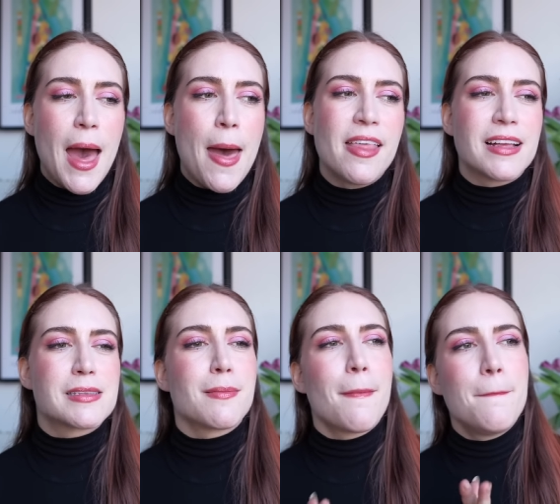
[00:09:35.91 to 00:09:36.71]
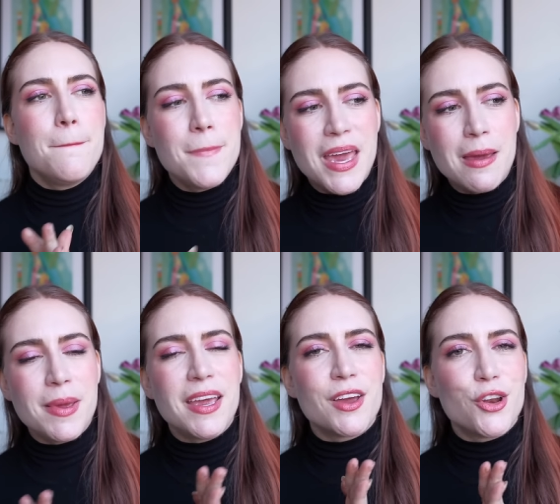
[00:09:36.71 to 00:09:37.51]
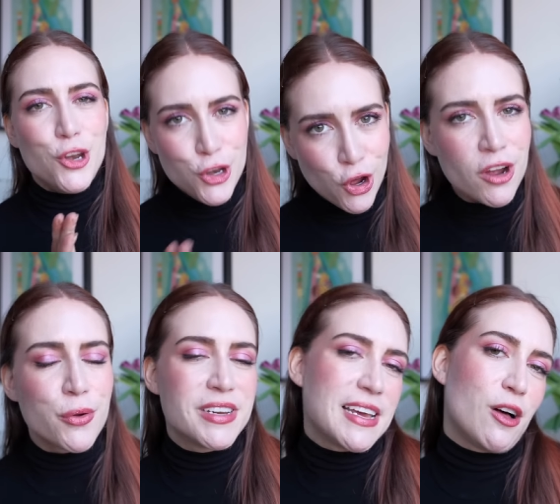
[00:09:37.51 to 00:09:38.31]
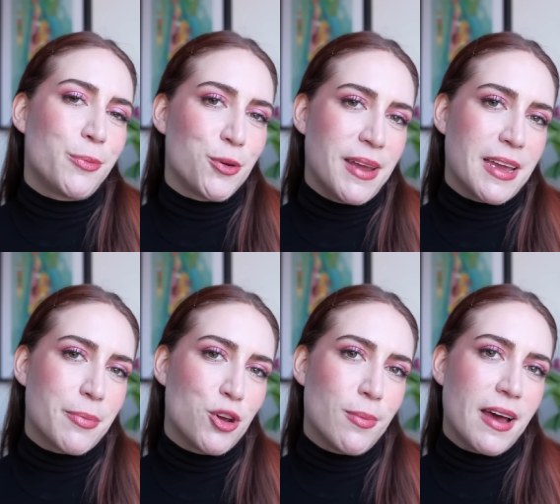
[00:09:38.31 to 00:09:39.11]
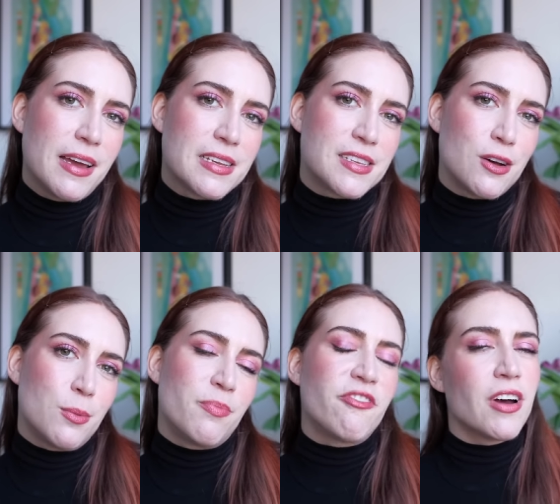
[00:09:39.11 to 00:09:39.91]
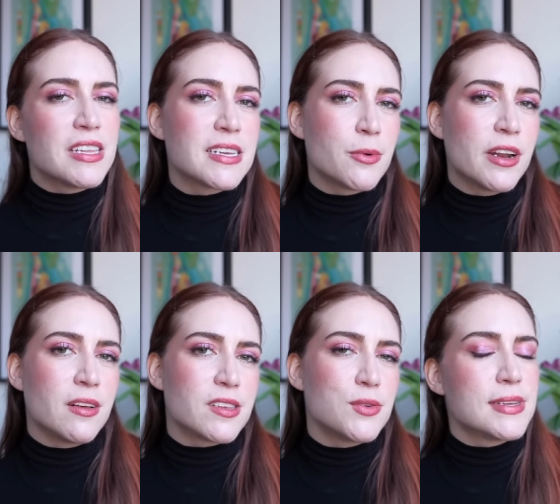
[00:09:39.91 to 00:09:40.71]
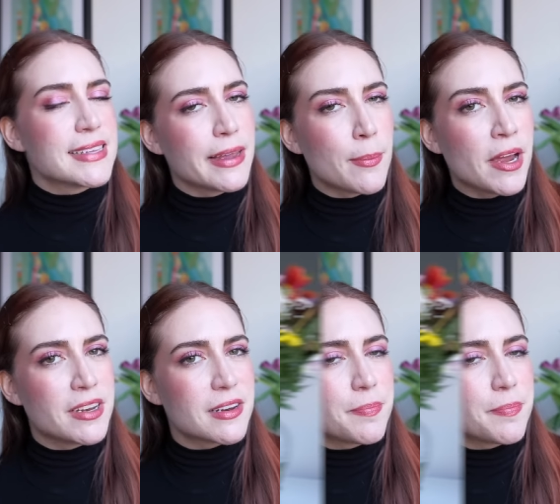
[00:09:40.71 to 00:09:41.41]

that's maybe not going to help your makeup no buy. So find someone else who is like minded.